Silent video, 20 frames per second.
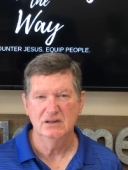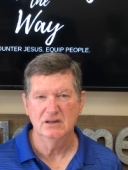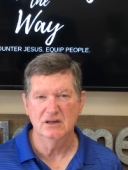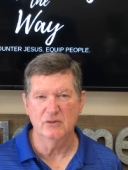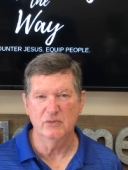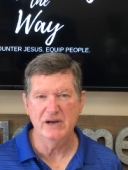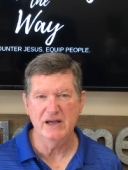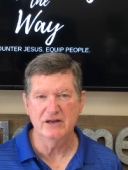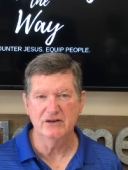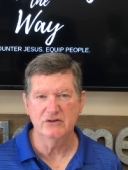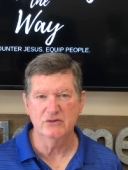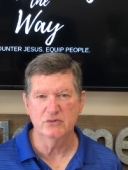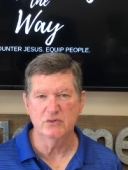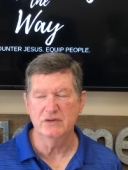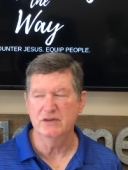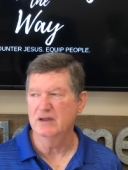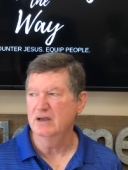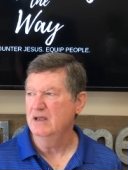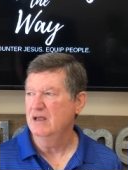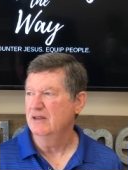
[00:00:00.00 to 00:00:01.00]
around us,
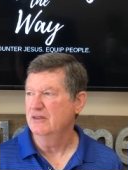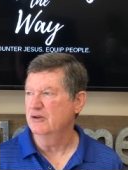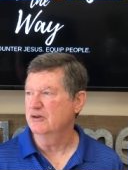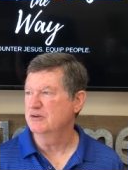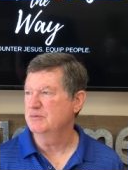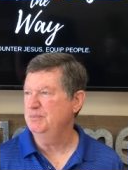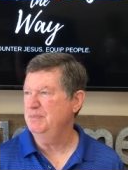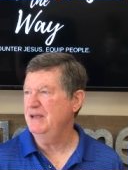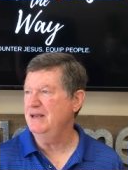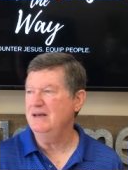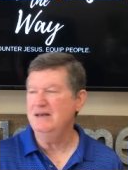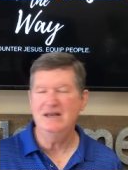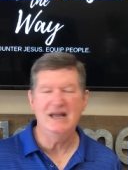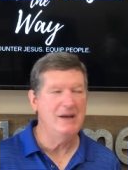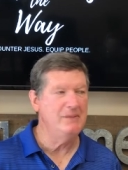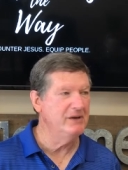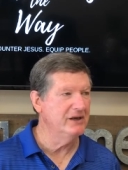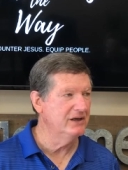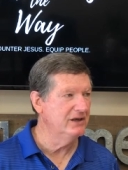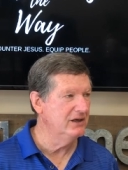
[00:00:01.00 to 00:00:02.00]
when there's
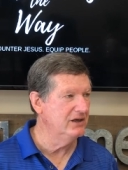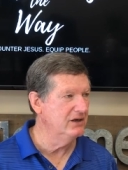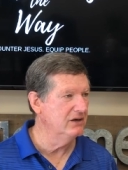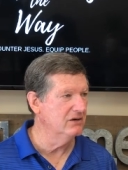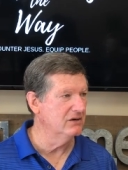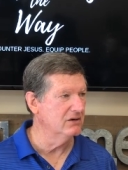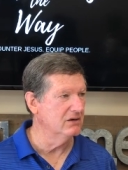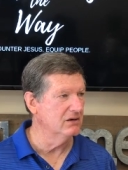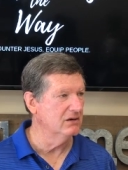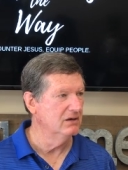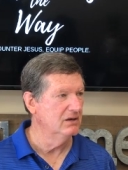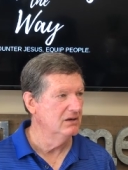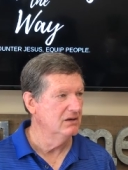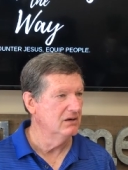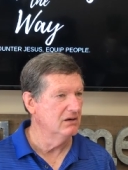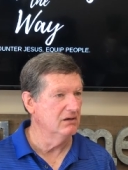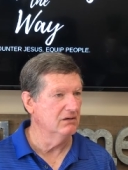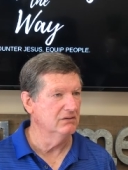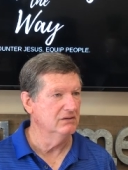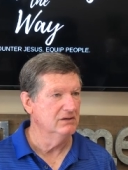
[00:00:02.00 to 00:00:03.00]
pandemic here or,
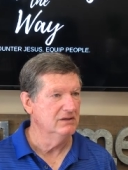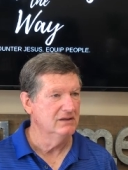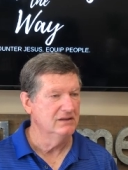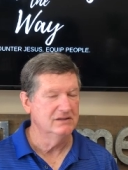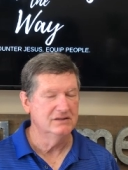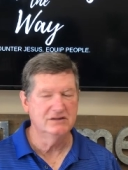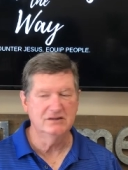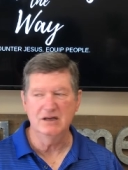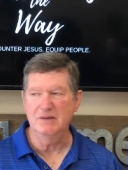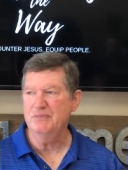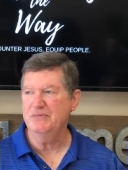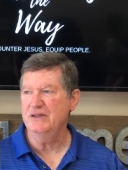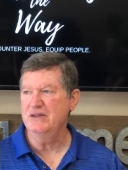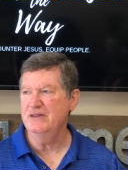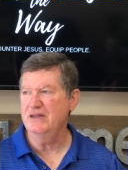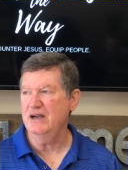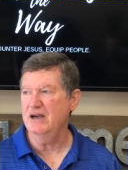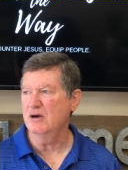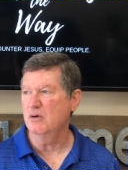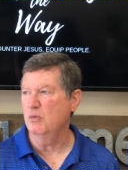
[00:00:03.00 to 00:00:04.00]
or something
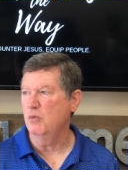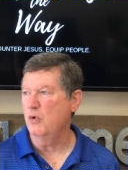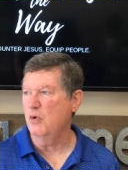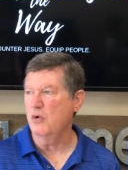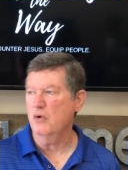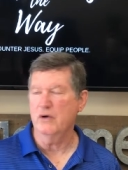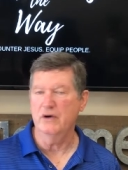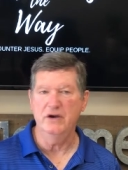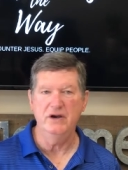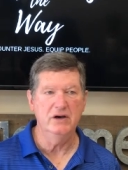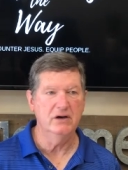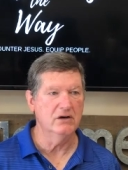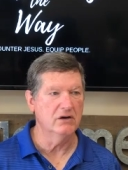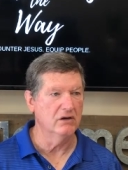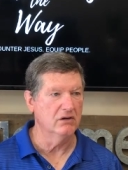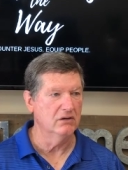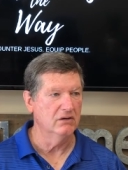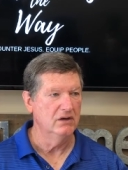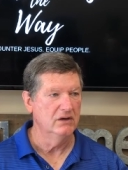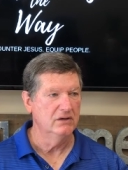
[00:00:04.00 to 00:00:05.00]
there, war here
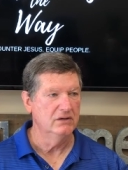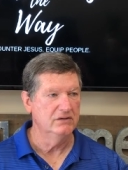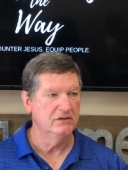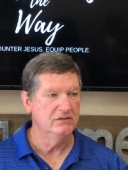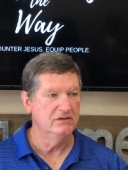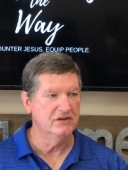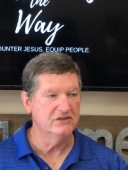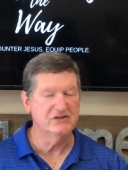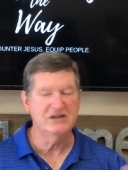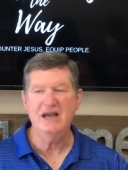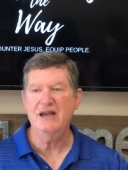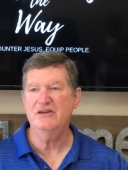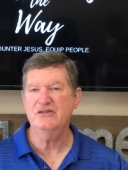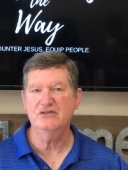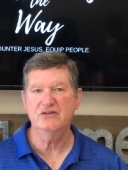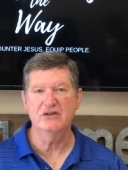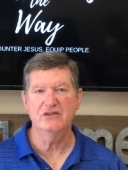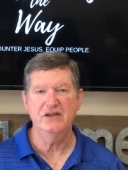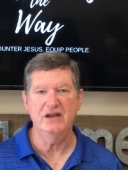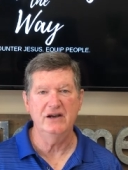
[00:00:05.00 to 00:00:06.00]
or
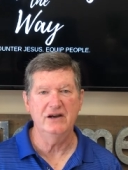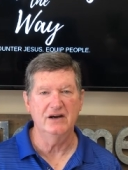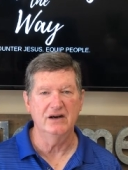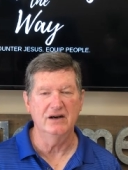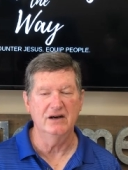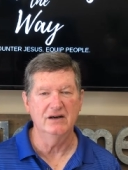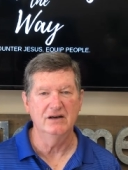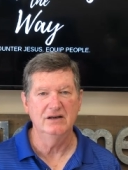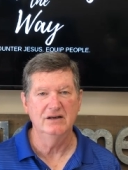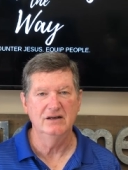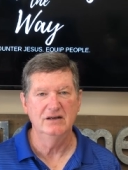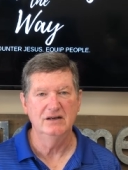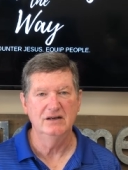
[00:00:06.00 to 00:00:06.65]
disaster there,